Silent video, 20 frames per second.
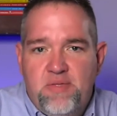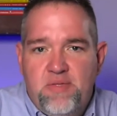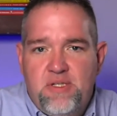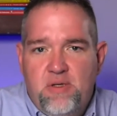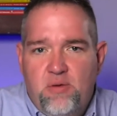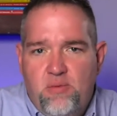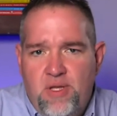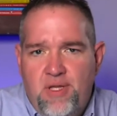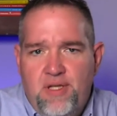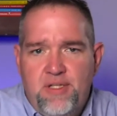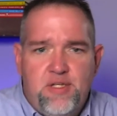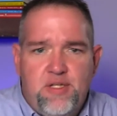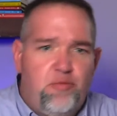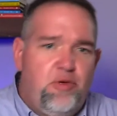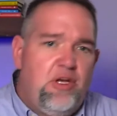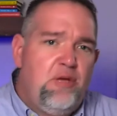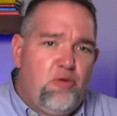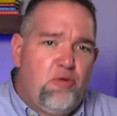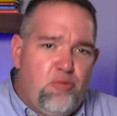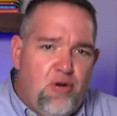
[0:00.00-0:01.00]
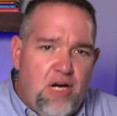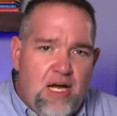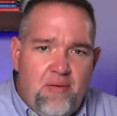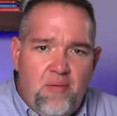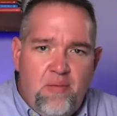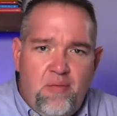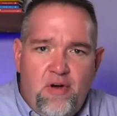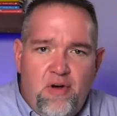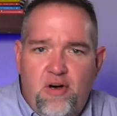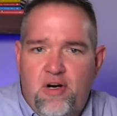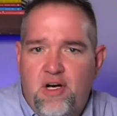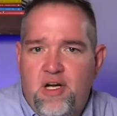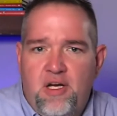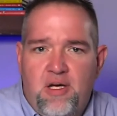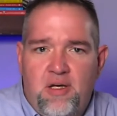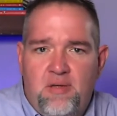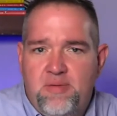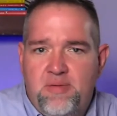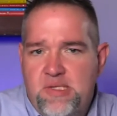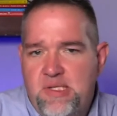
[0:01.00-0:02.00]
So whether it's a people problem or
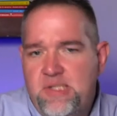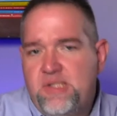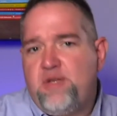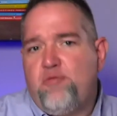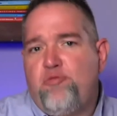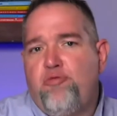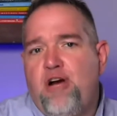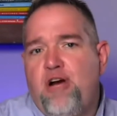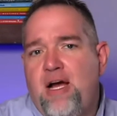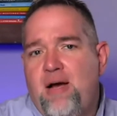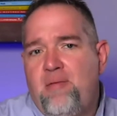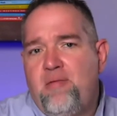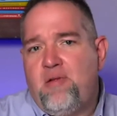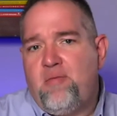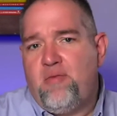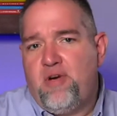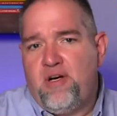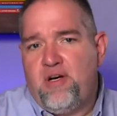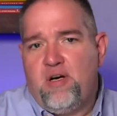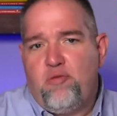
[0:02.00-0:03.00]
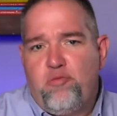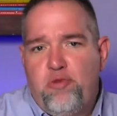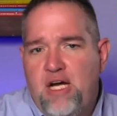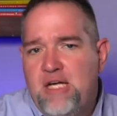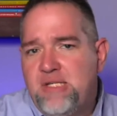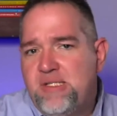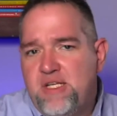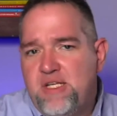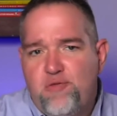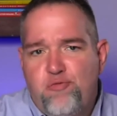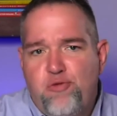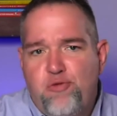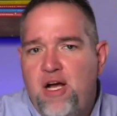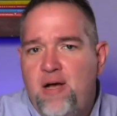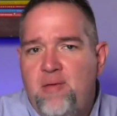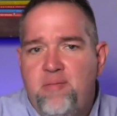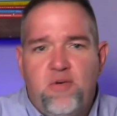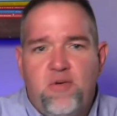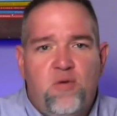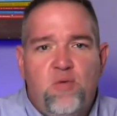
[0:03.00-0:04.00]
a system problem or a process
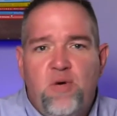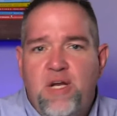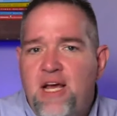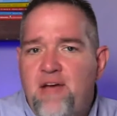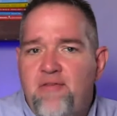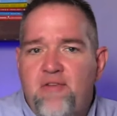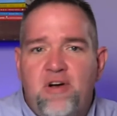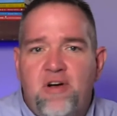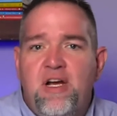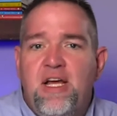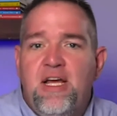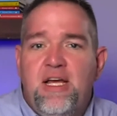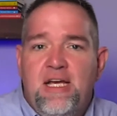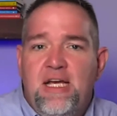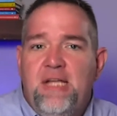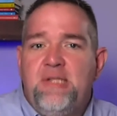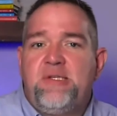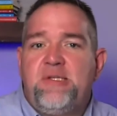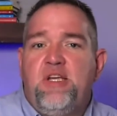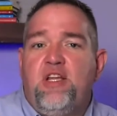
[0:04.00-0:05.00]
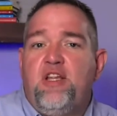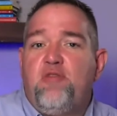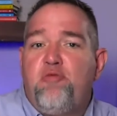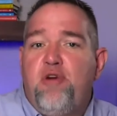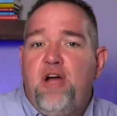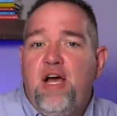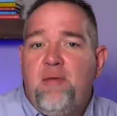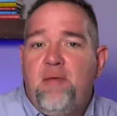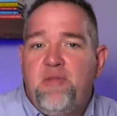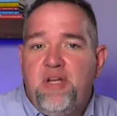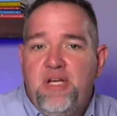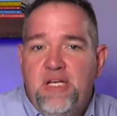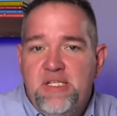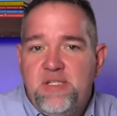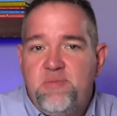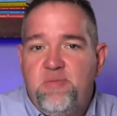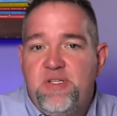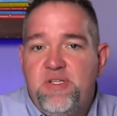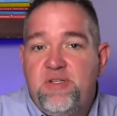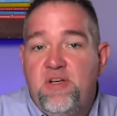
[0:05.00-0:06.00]
problem or whatever, it's still a problem that needs
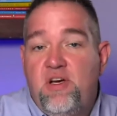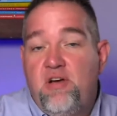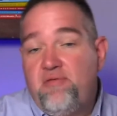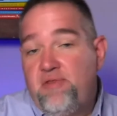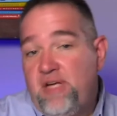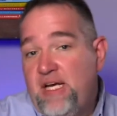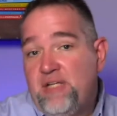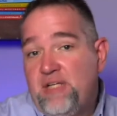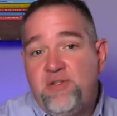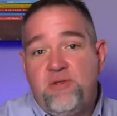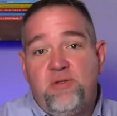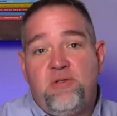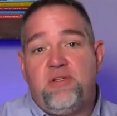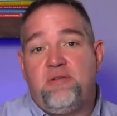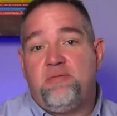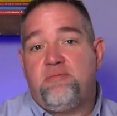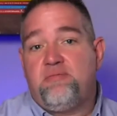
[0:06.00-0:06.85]
to be solved. Yeah, sure.